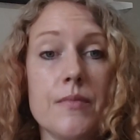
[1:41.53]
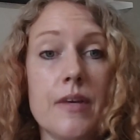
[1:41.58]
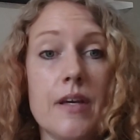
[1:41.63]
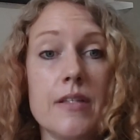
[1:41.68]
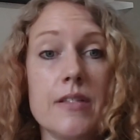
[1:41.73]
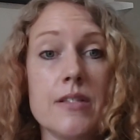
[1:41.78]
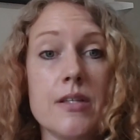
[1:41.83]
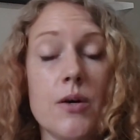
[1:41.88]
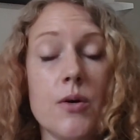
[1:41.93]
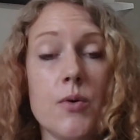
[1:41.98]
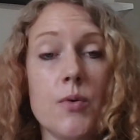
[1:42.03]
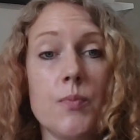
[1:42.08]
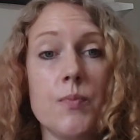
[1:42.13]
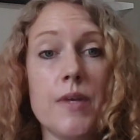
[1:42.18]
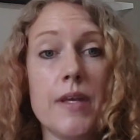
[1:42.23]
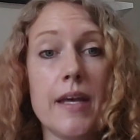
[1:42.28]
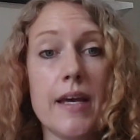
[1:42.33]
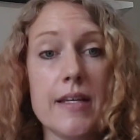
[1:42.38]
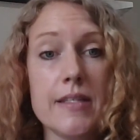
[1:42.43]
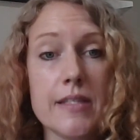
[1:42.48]
So
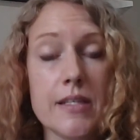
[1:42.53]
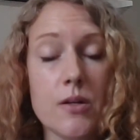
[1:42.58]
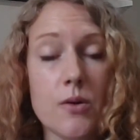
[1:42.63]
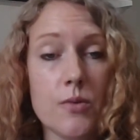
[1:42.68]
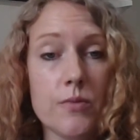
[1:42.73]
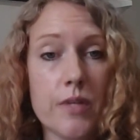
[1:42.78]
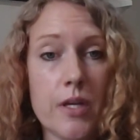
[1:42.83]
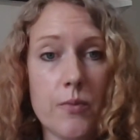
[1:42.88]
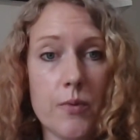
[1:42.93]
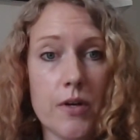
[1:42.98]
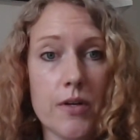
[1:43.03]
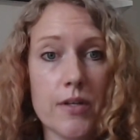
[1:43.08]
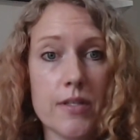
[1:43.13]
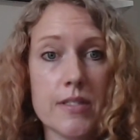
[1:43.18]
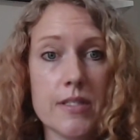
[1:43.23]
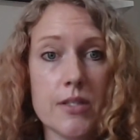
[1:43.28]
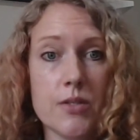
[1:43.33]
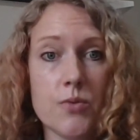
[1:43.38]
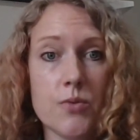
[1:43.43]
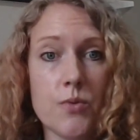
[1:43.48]
because it only
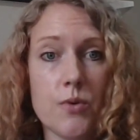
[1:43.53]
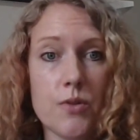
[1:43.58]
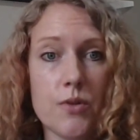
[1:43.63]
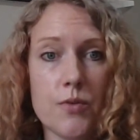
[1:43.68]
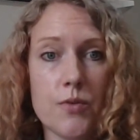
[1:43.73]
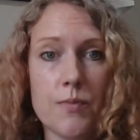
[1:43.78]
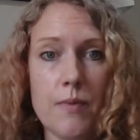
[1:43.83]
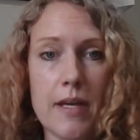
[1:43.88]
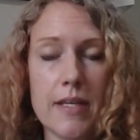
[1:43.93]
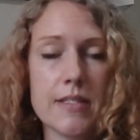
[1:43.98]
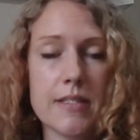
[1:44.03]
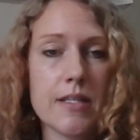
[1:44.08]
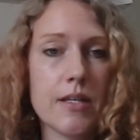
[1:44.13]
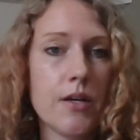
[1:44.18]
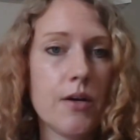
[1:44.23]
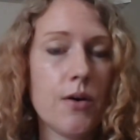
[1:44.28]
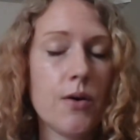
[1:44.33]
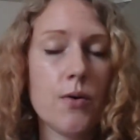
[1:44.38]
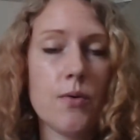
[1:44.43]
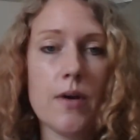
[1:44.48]
works in northern
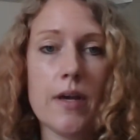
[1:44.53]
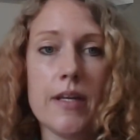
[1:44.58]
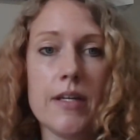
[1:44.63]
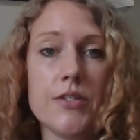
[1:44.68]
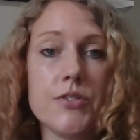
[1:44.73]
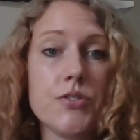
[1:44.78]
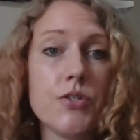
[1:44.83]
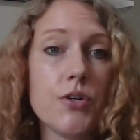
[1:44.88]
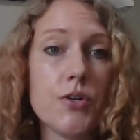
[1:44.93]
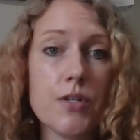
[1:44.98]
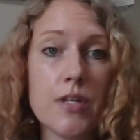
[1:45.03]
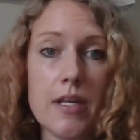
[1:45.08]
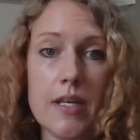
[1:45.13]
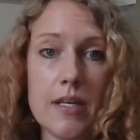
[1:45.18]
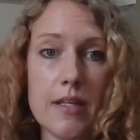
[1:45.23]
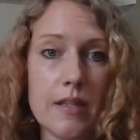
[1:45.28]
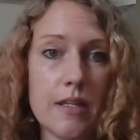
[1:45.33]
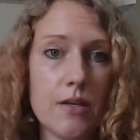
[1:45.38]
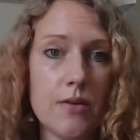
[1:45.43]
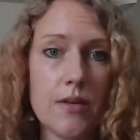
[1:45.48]
Mexico, an attorney
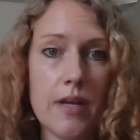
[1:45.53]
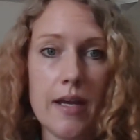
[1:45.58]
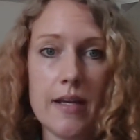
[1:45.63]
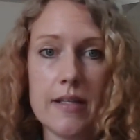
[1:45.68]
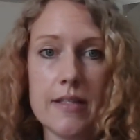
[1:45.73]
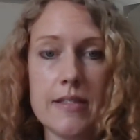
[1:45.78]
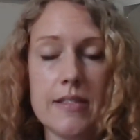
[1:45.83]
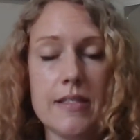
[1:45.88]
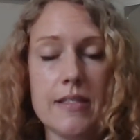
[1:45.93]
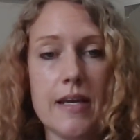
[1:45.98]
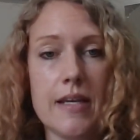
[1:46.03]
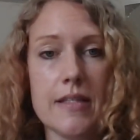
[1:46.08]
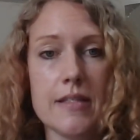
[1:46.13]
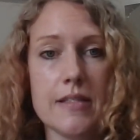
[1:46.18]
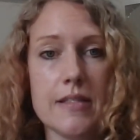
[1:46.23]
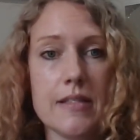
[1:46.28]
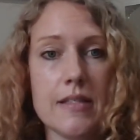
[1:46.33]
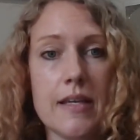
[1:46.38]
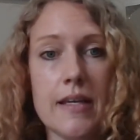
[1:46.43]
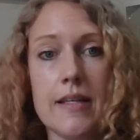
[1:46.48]
in the United
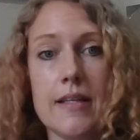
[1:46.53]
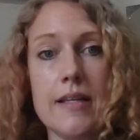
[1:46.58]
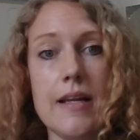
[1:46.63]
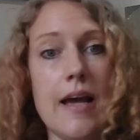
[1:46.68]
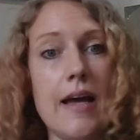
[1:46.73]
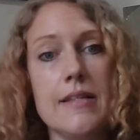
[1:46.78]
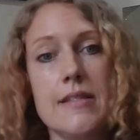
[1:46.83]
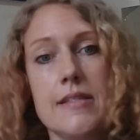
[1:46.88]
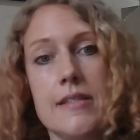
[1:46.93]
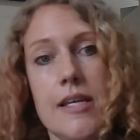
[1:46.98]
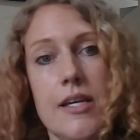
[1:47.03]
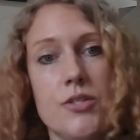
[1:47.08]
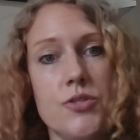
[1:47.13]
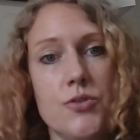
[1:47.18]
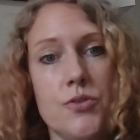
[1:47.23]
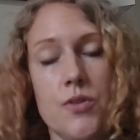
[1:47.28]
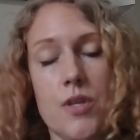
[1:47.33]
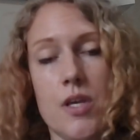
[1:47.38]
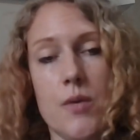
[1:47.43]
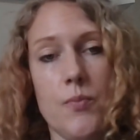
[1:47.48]
States cannot
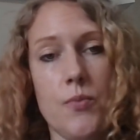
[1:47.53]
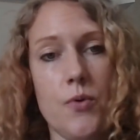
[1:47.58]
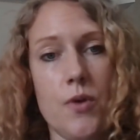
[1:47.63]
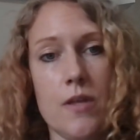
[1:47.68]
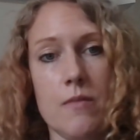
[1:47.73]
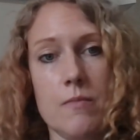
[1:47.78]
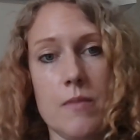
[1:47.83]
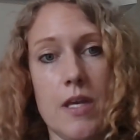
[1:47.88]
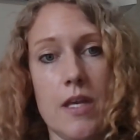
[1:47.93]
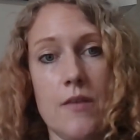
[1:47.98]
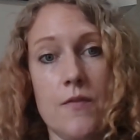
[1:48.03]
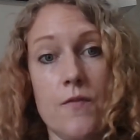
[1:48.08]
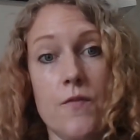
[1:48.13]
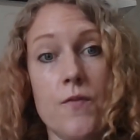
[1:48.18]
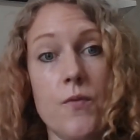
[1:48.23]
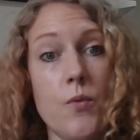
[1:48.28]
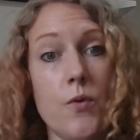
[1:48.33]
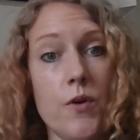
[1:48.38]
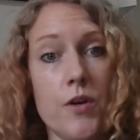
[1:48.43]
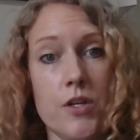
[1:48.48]
schedule the appointment
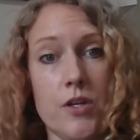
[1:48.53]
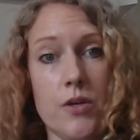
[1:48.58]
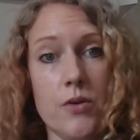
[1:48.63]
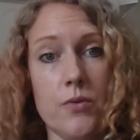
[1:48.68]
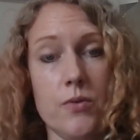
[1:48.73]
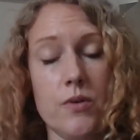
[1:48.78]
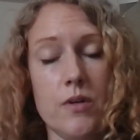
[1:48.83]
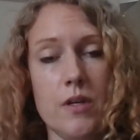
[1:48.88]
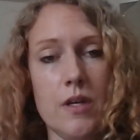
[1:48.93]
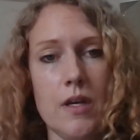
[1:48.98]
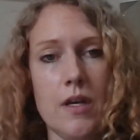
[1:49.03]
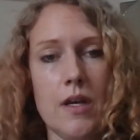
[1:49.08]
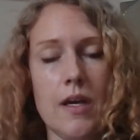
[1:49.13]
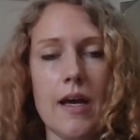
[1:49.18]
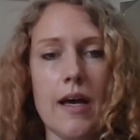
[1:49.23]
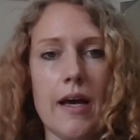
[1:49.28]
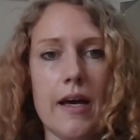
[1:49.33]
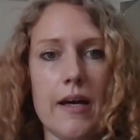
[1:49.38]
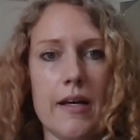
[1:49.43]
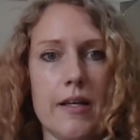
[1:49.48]
for you.
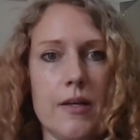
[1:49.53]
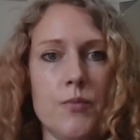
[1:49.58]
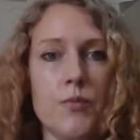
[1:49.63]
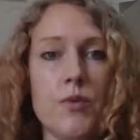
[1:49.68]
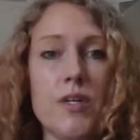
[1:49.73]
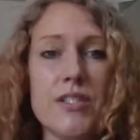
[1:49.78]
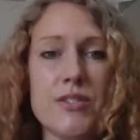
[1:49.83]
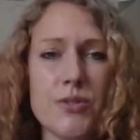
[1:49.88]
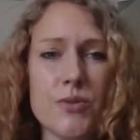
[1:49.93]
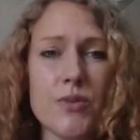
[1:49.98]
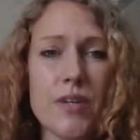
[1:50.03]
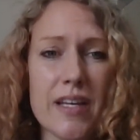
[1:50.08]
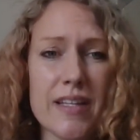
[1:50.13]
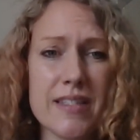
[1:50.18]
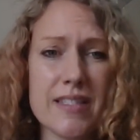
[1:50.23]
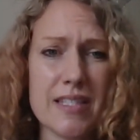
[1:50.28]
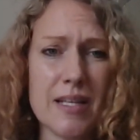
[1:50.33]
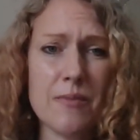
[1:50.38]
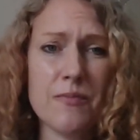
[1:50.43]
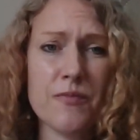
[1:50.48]
We do
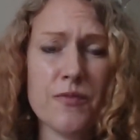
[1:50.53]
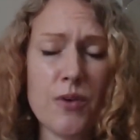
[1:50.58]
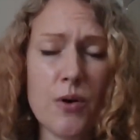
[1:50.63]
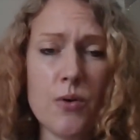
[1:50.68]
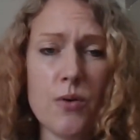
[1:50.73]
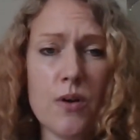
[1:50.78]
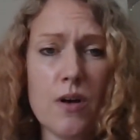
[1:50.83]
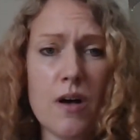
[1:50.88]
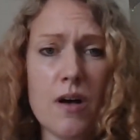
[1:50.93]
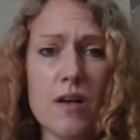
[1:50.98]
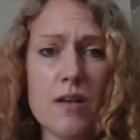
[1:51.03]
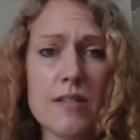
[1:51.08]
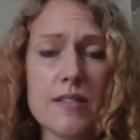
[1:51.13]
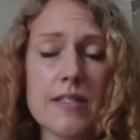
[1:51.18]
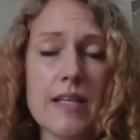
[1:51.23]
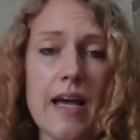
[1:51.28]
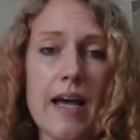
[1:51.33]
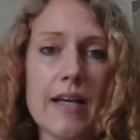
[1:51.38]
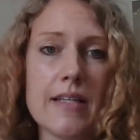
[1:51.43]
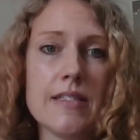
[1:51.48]
get some phone
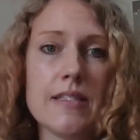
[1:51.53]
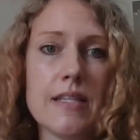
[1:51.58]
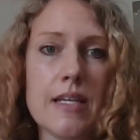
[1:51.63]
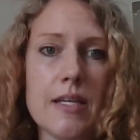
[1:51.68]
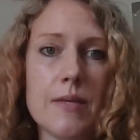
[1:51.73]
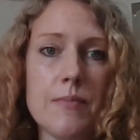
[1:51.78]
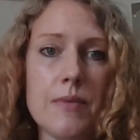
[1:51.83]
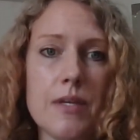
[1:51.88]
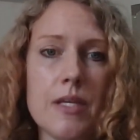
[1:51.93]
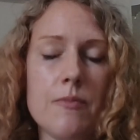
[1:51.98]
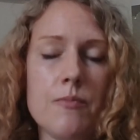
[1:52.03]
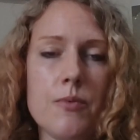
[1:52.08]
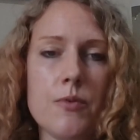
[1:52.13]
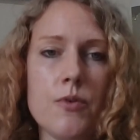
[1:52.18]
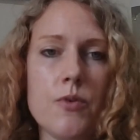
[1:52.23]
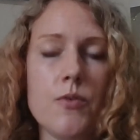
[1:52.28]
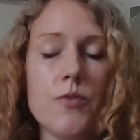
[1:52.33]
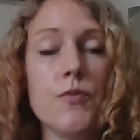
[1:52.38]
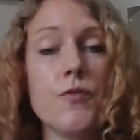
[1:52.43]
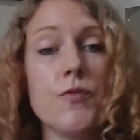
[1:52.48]
calls asking
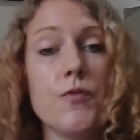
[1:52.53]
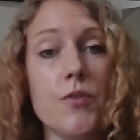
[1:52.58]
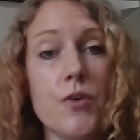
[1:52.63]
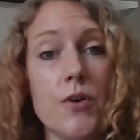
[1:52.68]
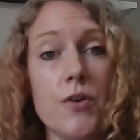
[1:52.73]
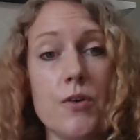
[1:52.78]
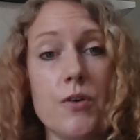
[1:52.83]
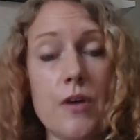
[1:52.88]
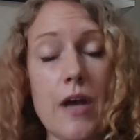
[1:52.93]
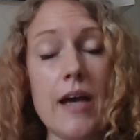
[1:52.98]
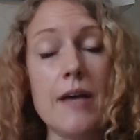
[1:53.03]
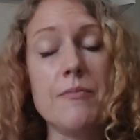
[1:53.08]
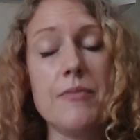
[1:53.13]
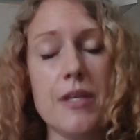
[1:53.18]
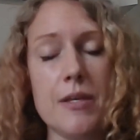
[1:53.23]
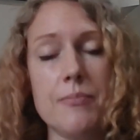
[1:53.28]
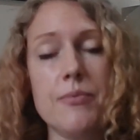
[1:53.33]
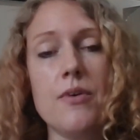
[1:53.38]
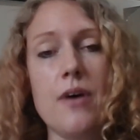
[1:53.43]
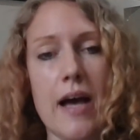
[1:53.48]
people
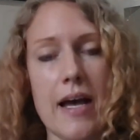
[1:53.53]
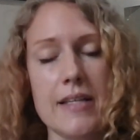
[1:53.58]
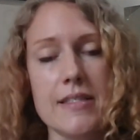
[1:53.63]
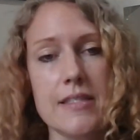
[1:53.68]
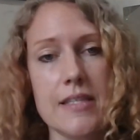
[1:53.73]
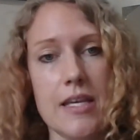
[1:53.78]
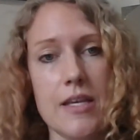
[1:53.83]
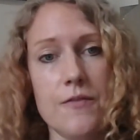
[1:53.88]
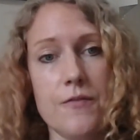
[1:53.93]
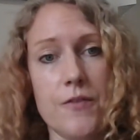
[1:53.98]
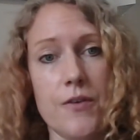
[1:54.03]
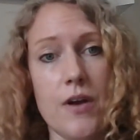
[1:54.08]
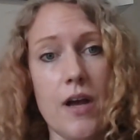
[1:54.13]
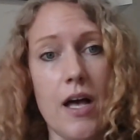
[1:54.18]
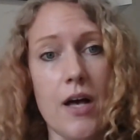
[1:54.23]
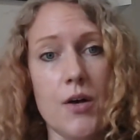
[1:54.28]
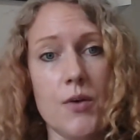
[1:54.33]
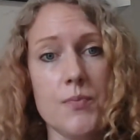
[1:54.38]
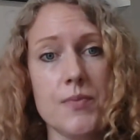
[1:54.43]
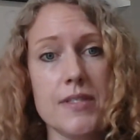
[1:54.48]
asking for
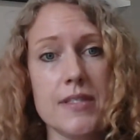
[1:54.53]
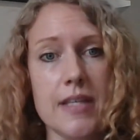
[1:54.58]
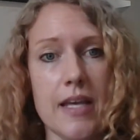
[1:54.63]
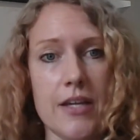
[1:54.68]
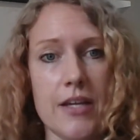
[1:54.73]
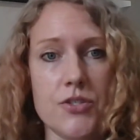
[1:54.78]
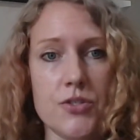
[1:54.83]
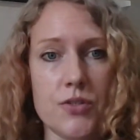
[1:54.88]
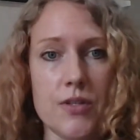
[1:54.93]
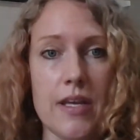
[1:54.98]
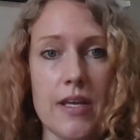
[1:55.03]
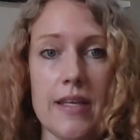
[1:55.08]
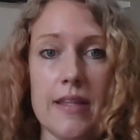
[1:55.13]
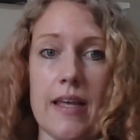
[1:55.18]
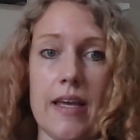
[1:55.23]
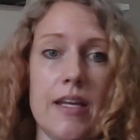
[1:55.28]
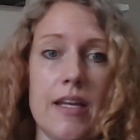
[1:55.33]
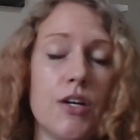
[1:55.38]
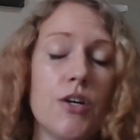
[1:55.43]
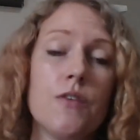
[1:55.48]
help scheduling
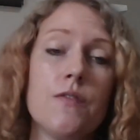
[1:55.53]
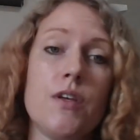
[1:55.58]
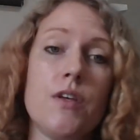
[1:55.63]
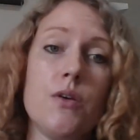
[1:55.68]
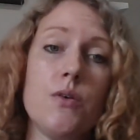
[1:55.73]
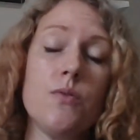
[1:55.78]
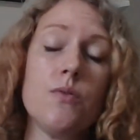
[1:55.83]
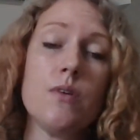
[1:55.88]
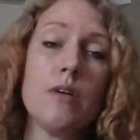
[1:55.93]
the interview,